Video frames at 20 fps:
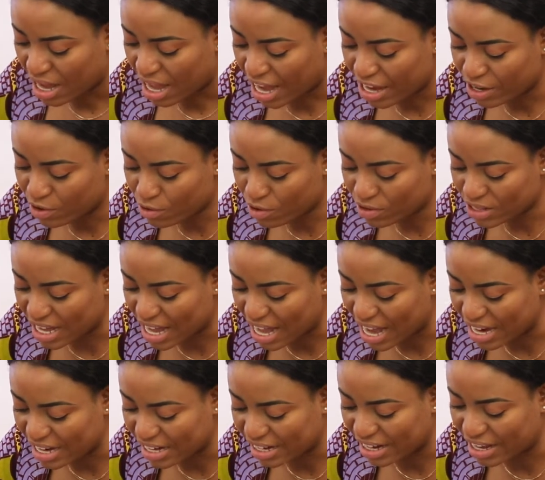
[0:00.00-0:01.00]
I know the
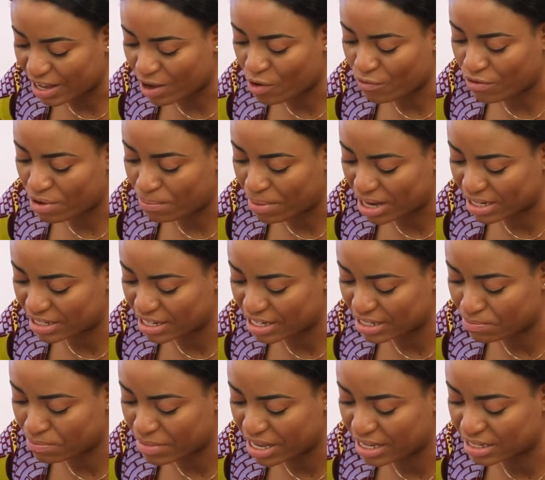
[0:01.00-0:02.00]
idea of a
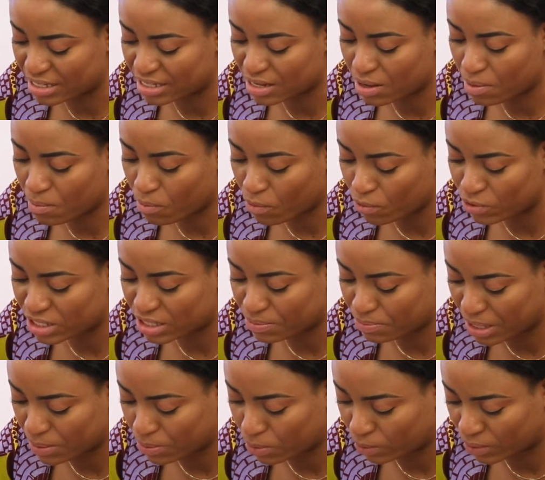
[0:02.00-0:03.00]
budget makes most
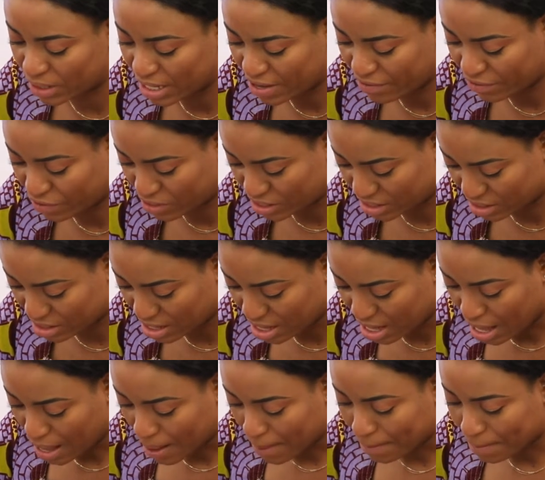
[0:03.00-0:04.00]
people nervous,
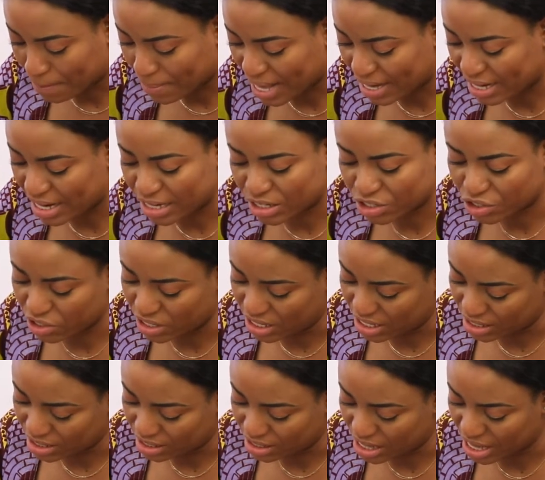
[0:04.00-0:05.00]
but it
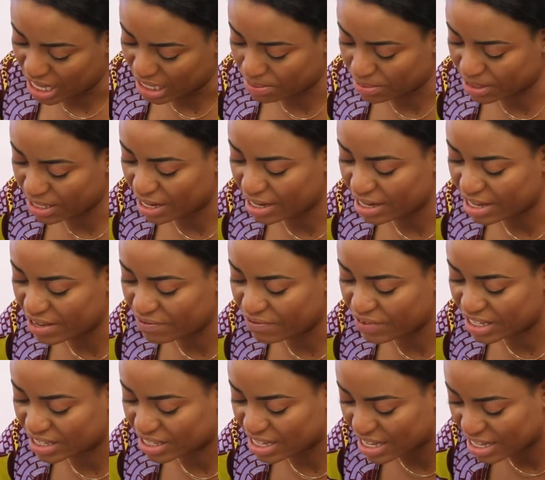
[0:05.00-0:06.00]
shouldn't, especially if
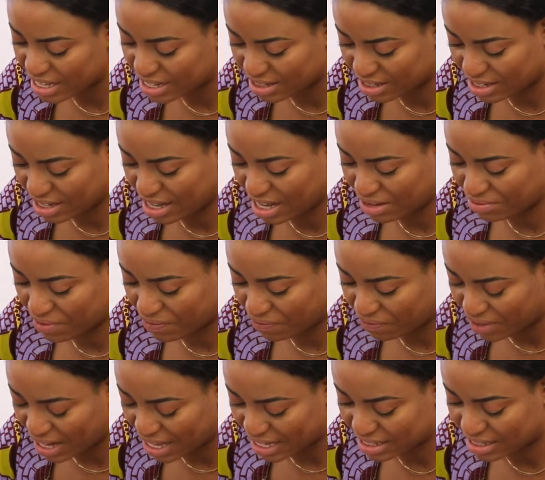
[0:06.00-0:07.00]
it's easy and
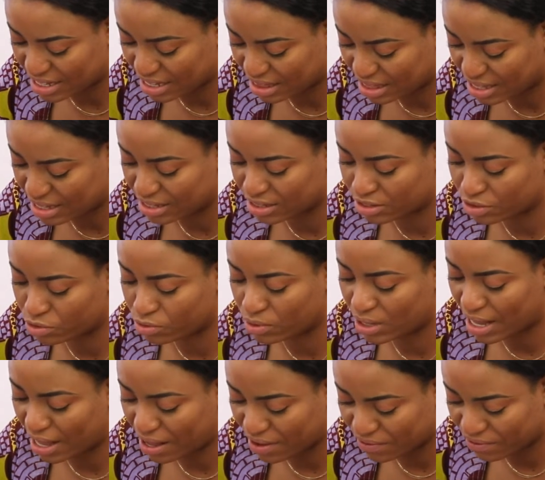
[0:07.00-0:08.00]
reflects the things you
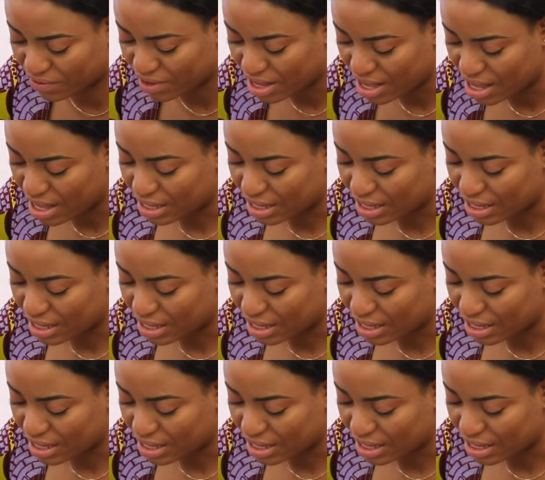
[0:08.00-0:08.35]
love.